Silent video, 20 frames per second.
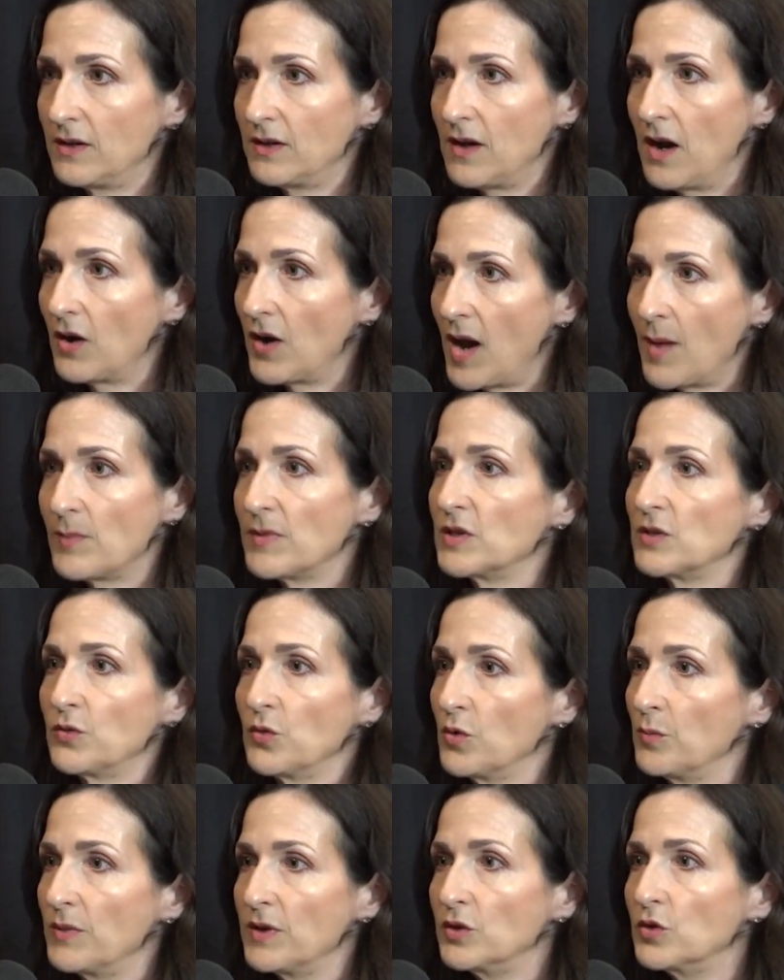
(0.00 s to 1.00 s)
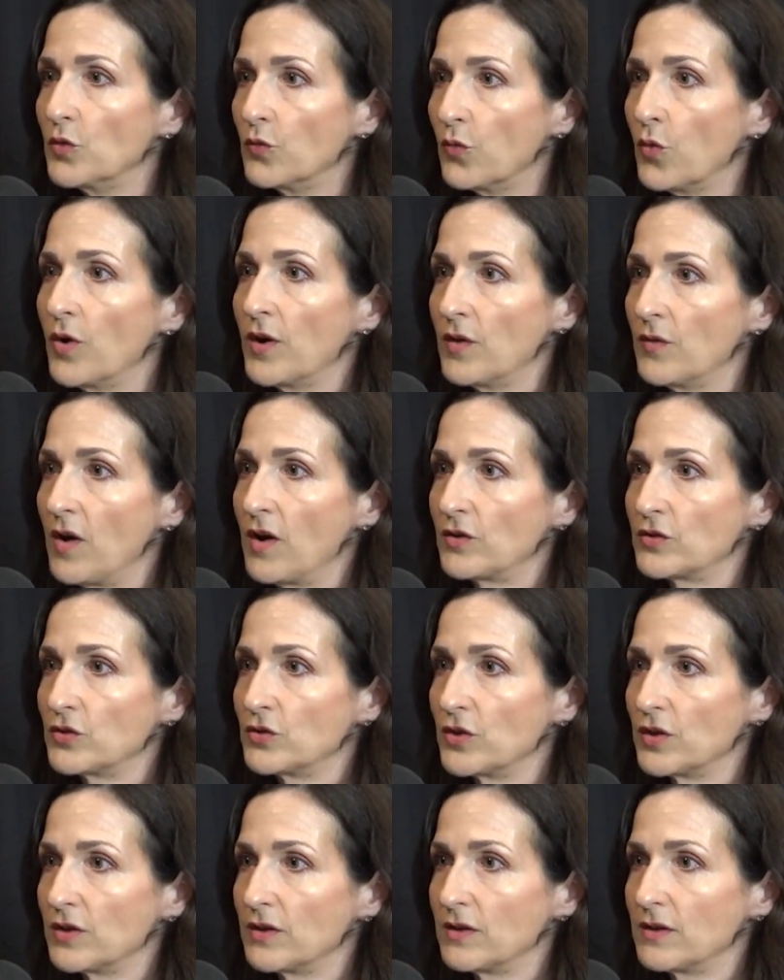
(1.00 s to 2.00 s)
Our atmosphere would be devoid of
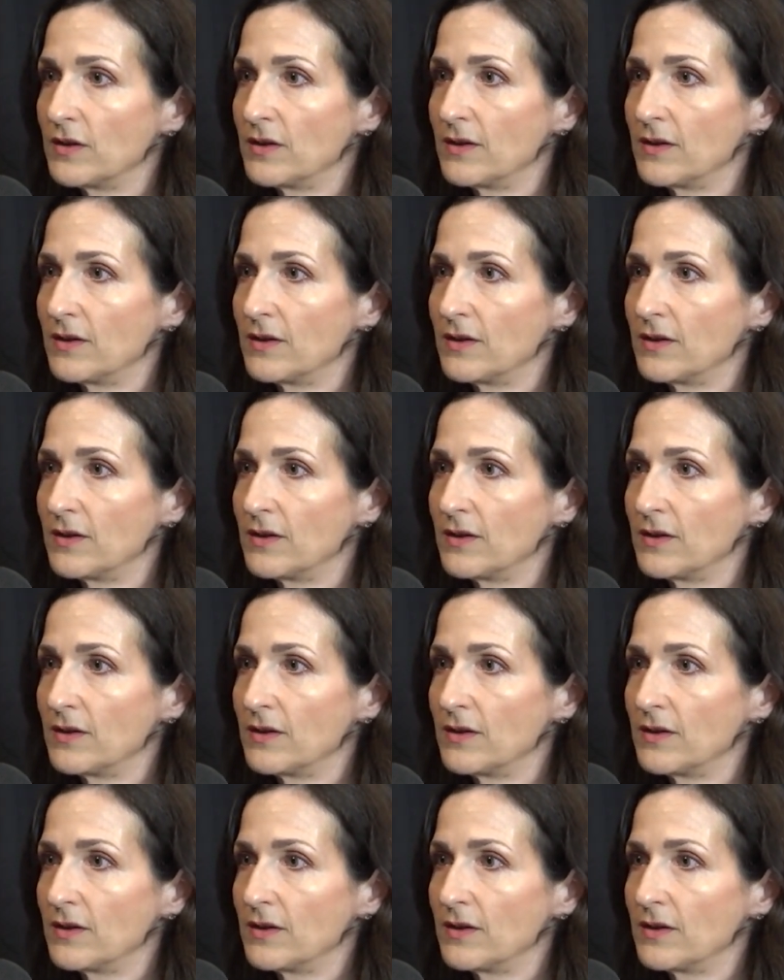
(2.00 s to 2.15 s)
oxygen.